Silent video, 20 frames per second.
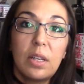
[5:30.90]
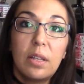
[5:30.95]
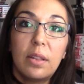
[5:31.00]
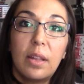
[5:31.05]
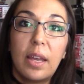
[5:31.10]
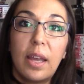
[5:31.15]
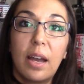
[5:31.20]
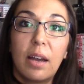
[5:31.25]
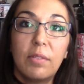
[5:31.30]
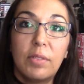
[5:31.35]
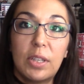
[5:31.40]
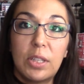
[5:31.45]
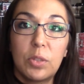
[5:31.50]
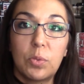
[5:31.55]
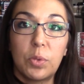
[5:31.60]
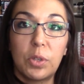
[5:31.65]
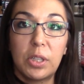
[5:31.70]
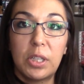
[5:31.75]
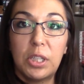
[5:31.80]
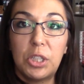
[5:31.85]
they have these
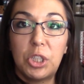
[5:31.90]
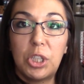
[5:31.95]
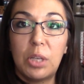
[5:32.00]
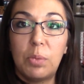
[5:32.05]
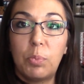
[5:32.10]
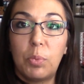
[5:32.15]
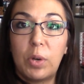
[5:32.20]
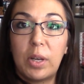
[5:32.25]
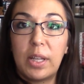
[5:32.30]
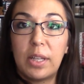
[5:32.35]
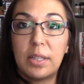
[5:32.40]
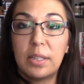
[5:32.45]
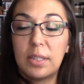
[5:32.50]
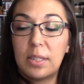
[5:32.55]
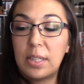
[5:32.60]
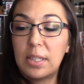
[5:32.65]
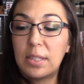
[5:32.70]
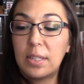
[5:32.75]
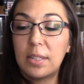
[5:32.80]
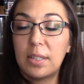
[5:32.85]
really cheap ones.
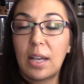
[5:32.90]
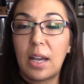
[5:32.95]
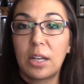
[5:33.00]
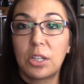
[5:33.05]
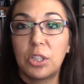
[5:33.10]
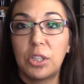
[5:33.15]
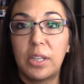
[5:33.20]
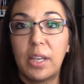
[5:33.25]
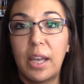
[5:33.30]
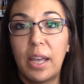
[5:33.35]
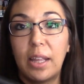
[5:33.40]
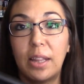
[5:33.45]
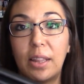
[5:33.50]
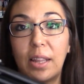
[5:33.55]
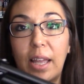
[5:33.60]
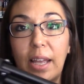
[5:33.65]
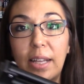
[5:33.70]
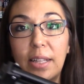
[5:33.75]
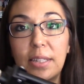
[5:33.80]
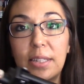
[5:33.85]
This is actually a
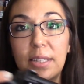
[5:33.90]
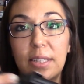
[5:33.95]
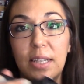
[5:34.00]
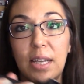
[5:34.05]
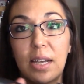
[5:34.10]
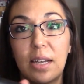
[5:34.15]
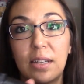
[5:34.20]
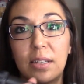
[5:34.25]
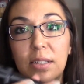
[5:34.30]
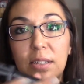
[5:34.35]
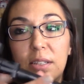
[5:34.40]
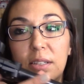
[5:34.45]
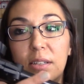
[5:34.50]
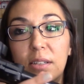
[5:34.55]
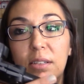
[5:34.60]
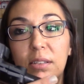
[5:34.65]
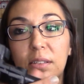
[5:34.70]
light stand